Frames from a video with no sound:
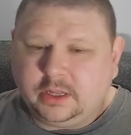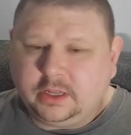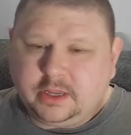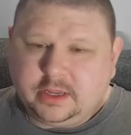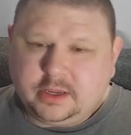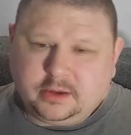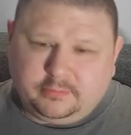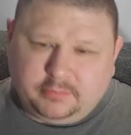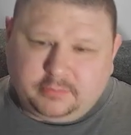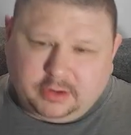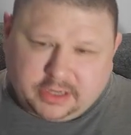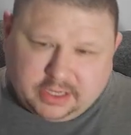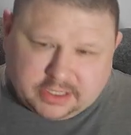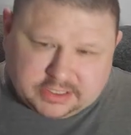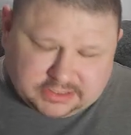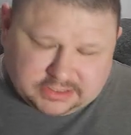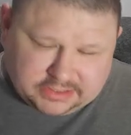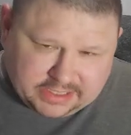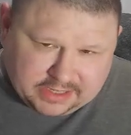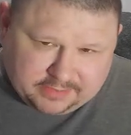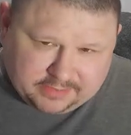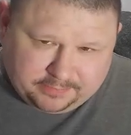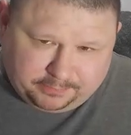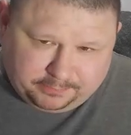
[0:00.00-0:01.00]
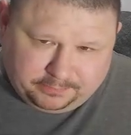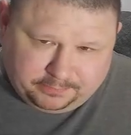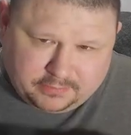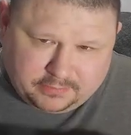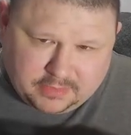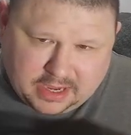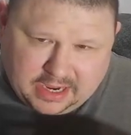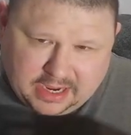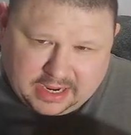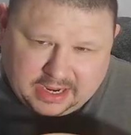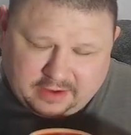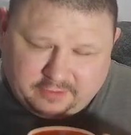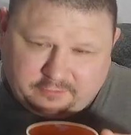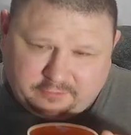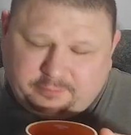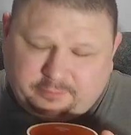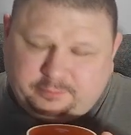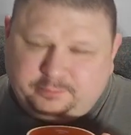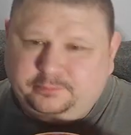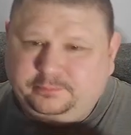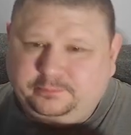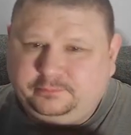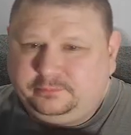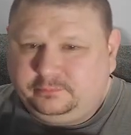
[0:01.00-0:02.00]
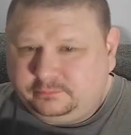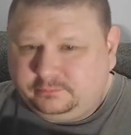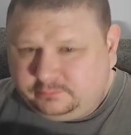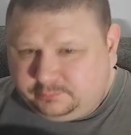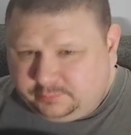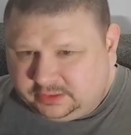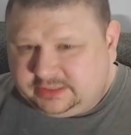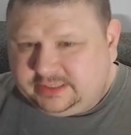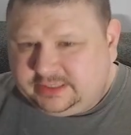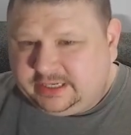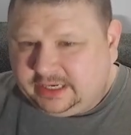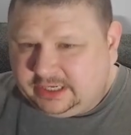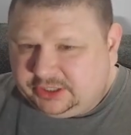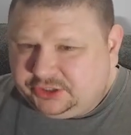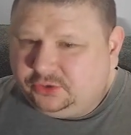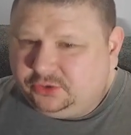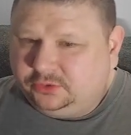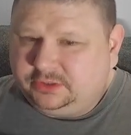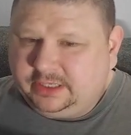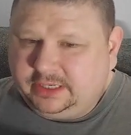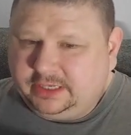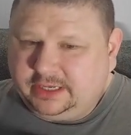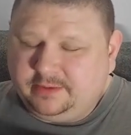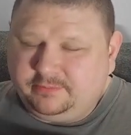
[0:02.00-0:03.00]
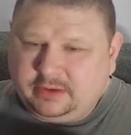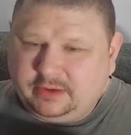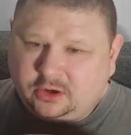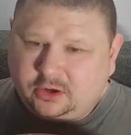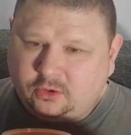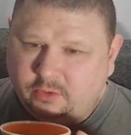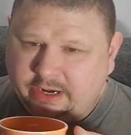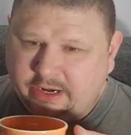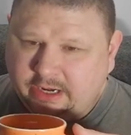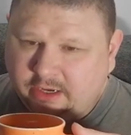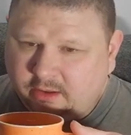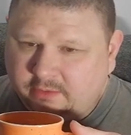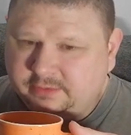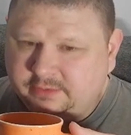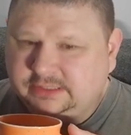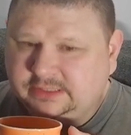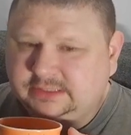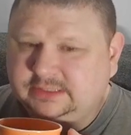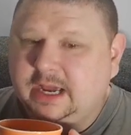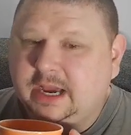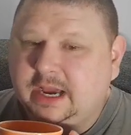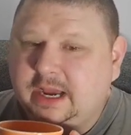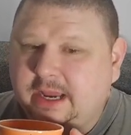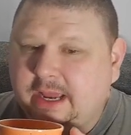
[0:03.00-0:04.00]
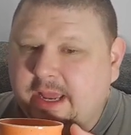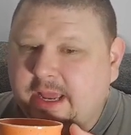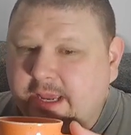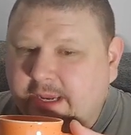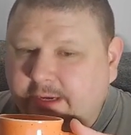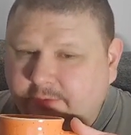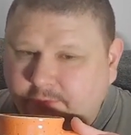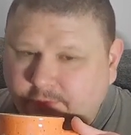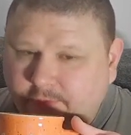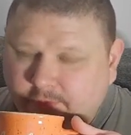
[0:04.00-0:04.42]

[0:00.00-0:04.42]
Because then I have potential to get my queen on this diagonal.